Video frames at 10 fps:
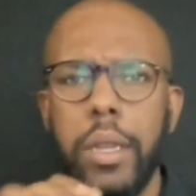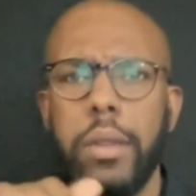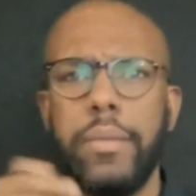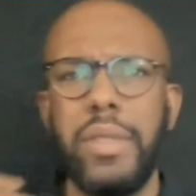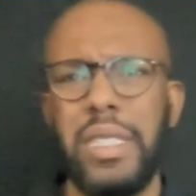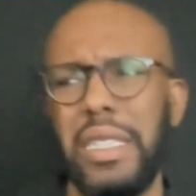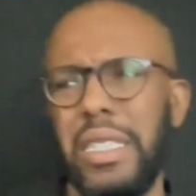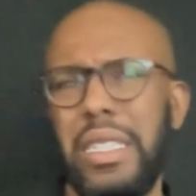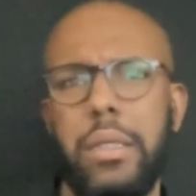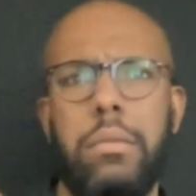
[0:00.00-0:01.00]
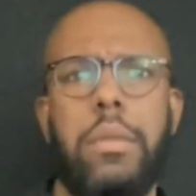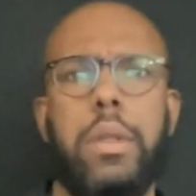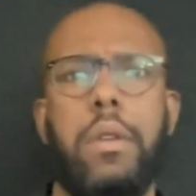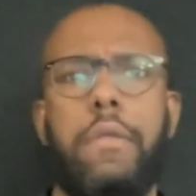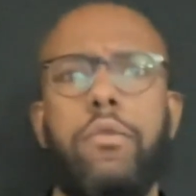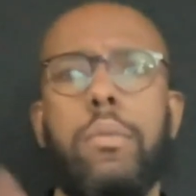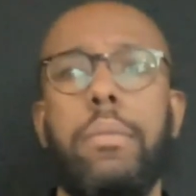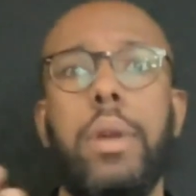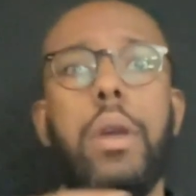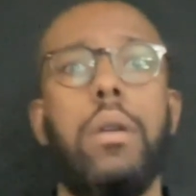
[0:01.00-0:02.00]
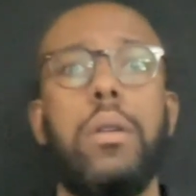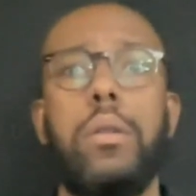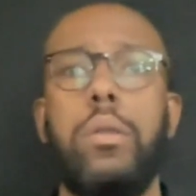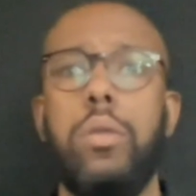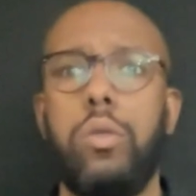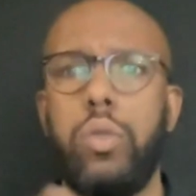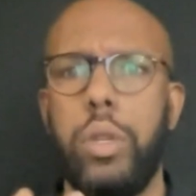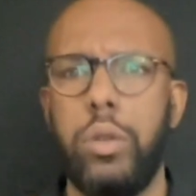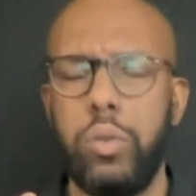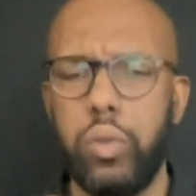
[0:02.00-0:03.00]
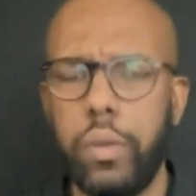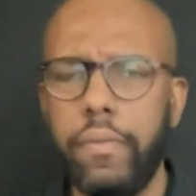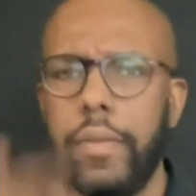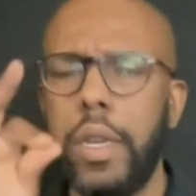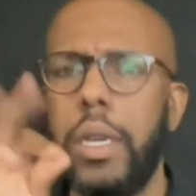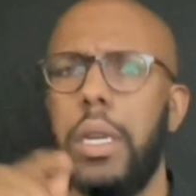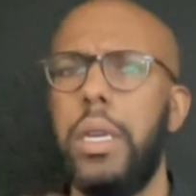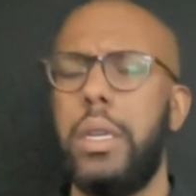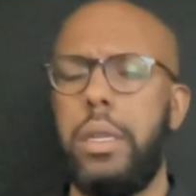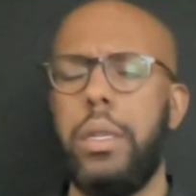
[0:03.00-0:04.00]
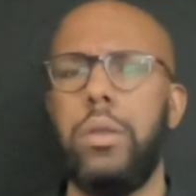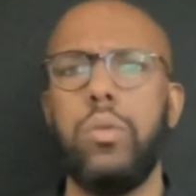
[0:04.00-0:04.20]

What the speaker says: The hearing is just the latest effort by Congress to find the truth